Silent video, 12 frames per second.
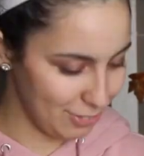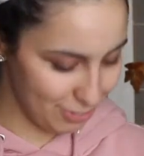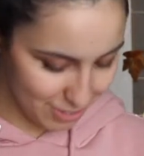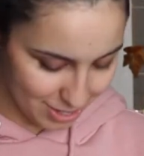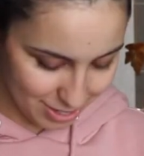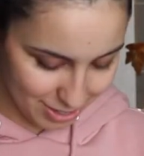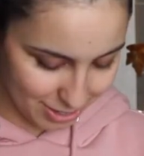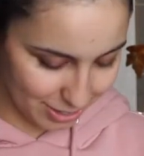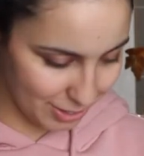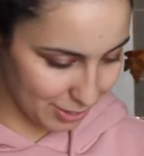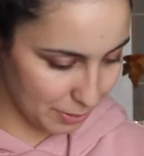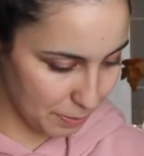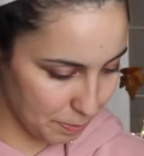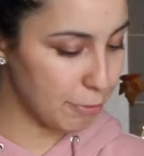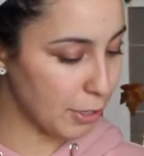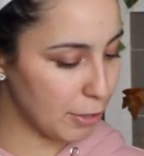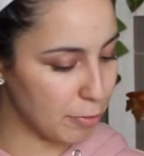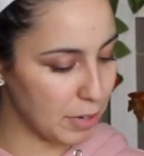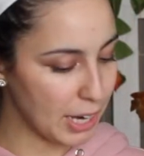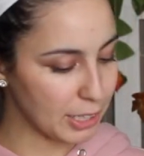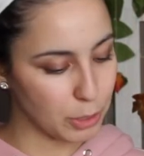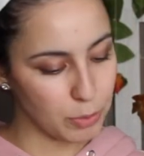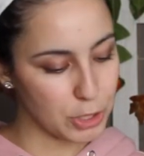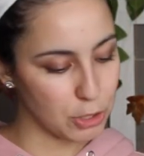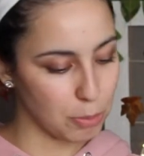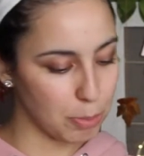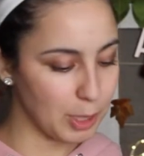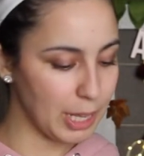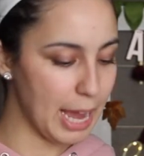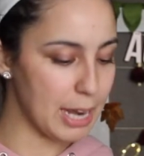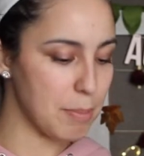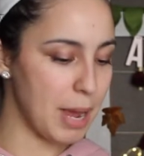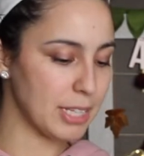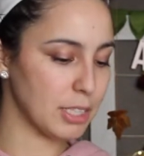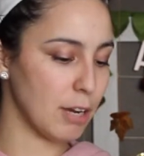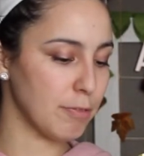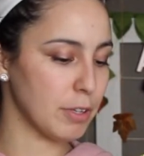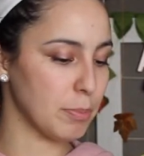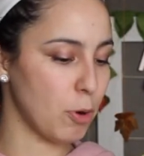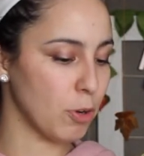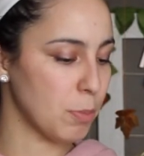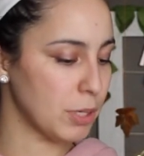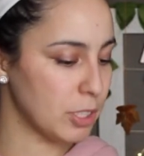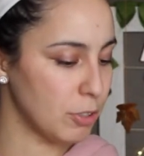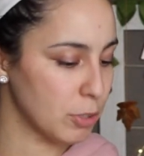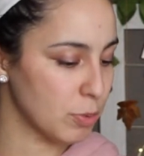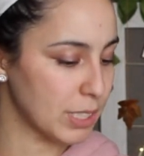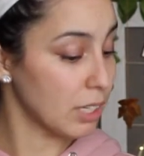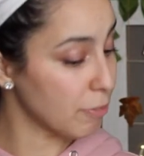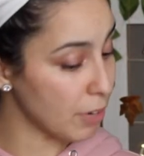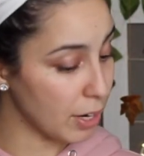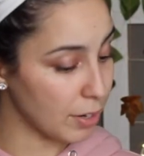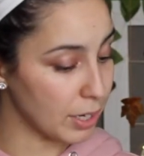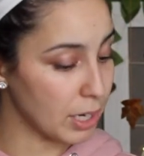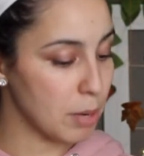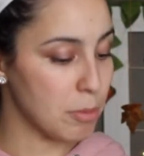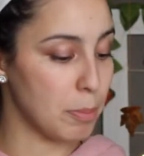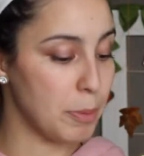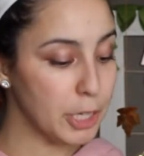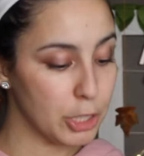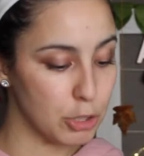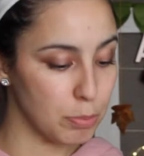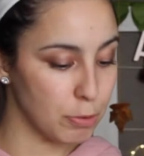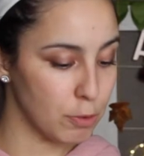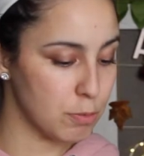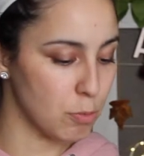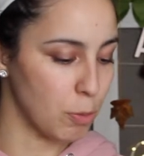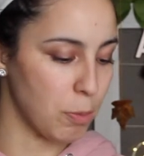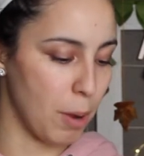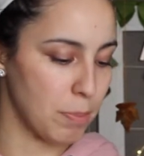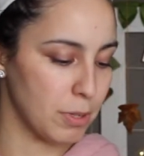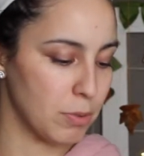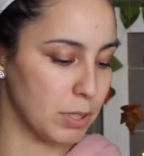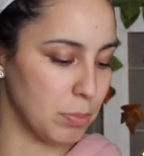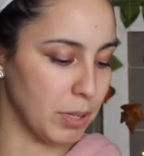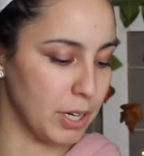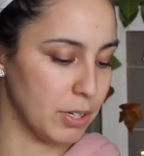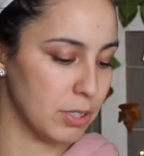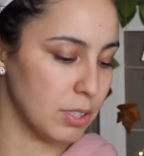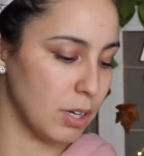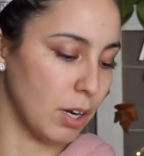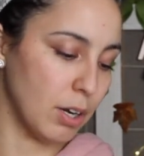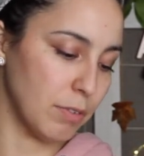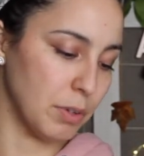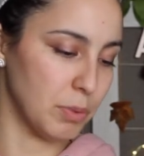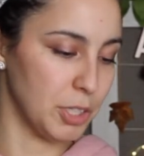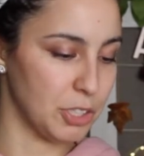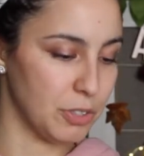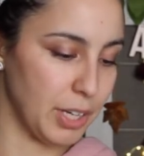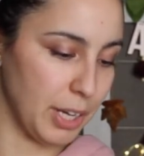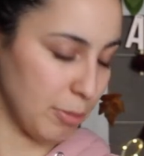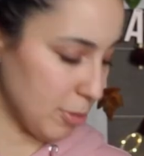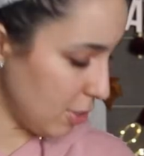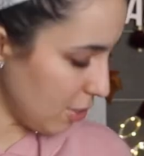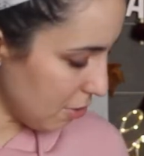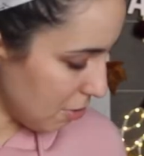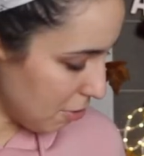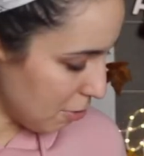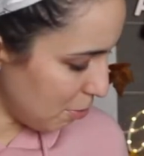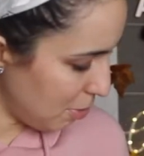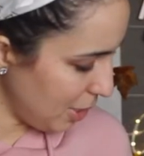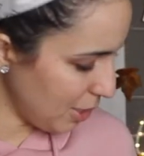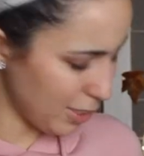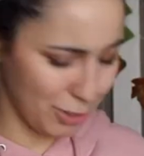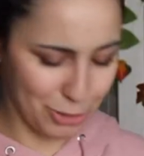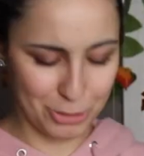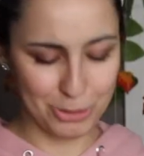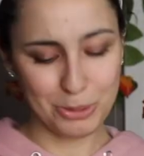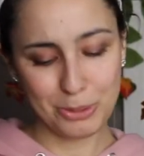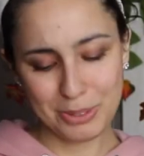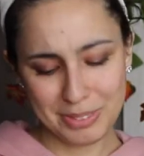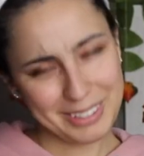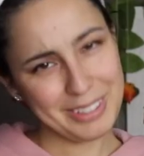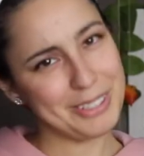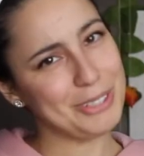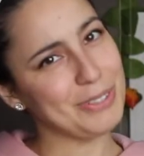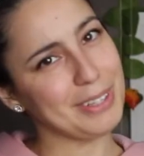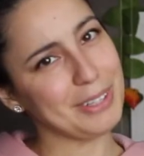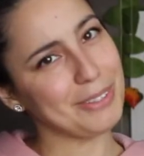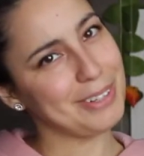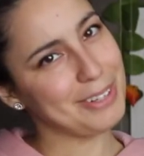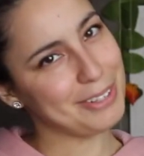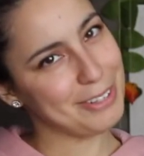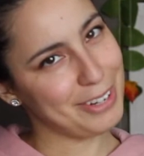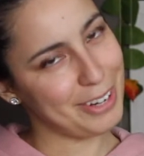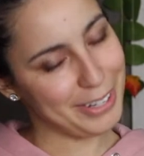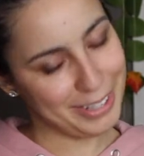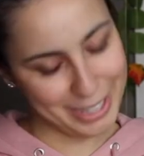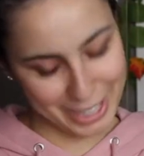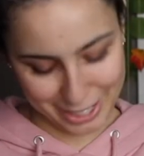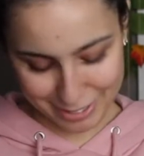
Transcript: Whoa. Fun fact, the original planned mascot for the Pokemon series was Clefairy, but Pikachu proved more popular with the players of original games. Oh, Pikachu. Look at you, the little underdog.